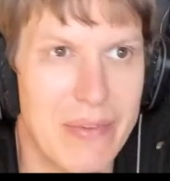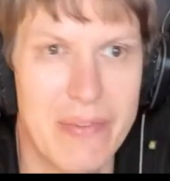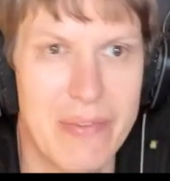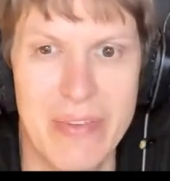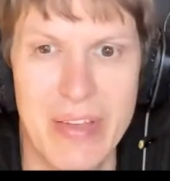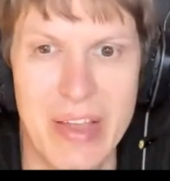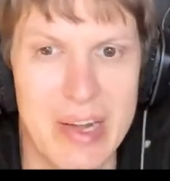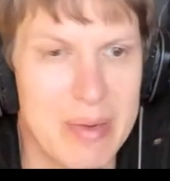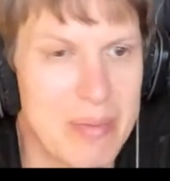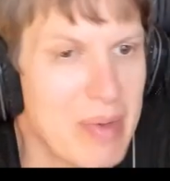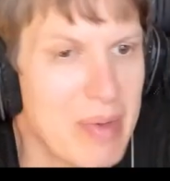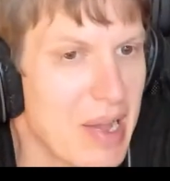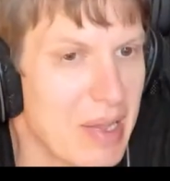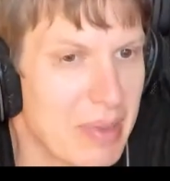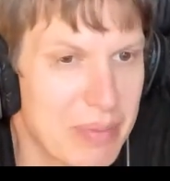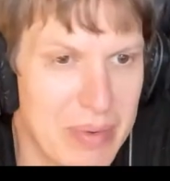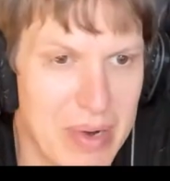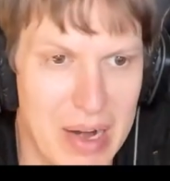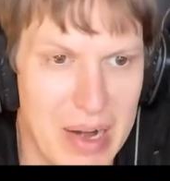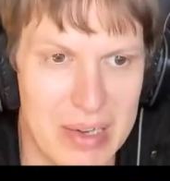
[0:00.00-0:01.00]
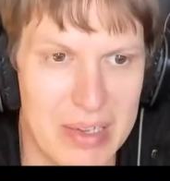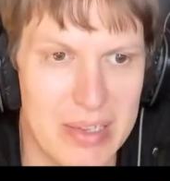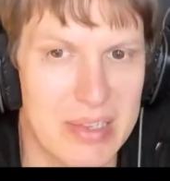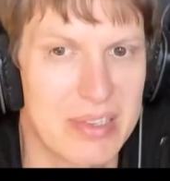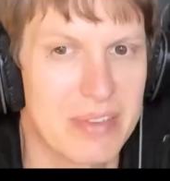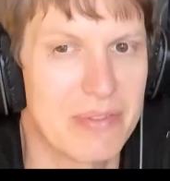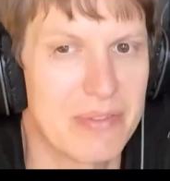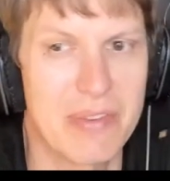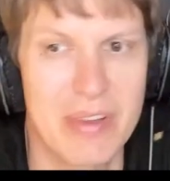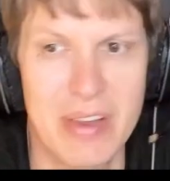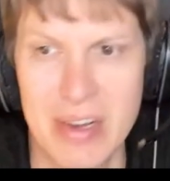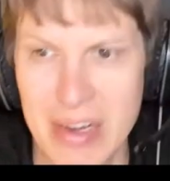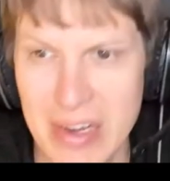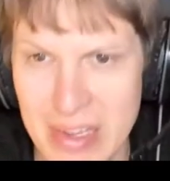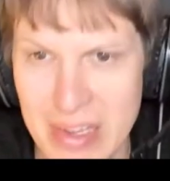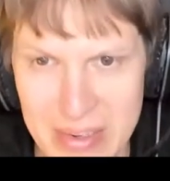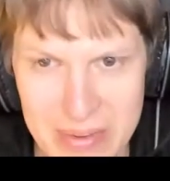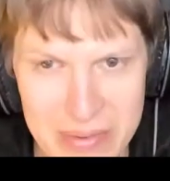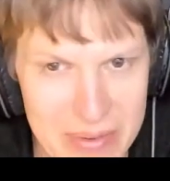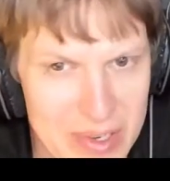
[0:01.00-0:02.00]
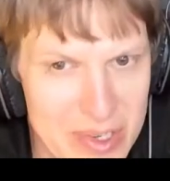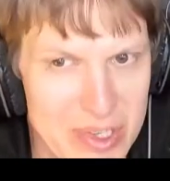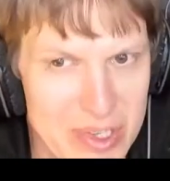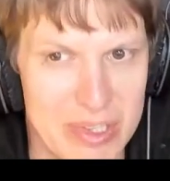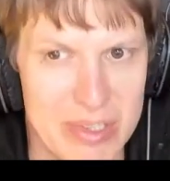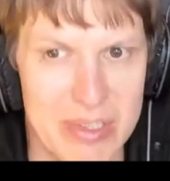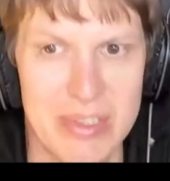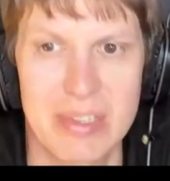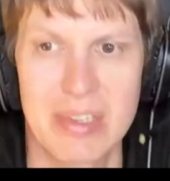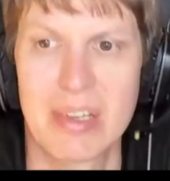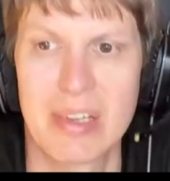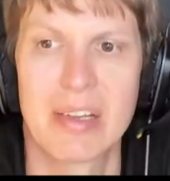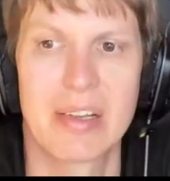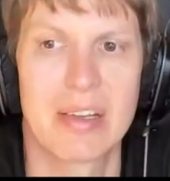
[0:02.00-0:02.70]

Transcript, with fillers: Very bad practice, very inefficient,